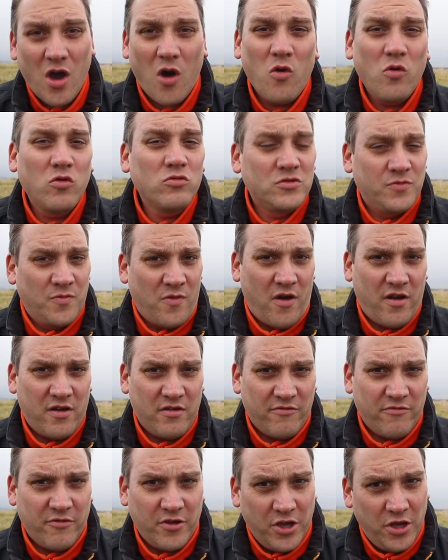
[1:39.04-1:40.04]

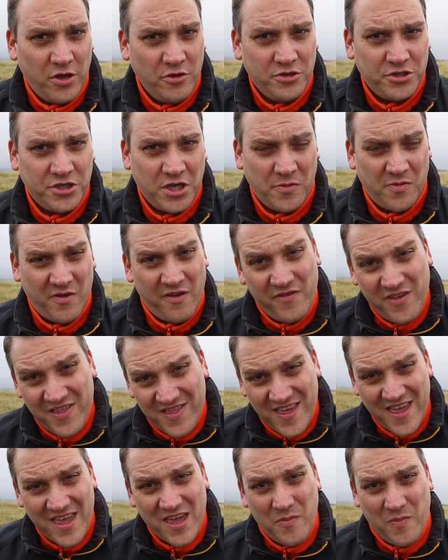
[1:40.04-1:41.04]
goldmine for a YouTuber. If you
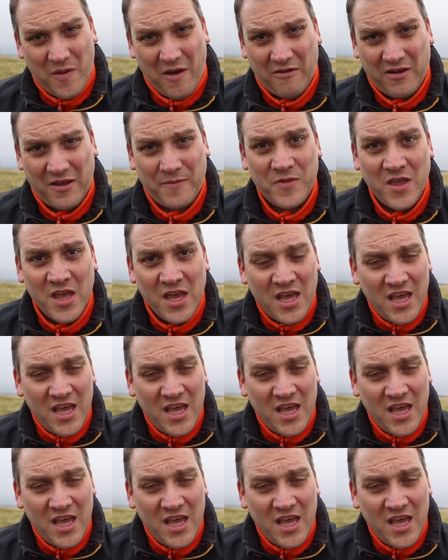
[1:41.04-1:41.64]
think about it,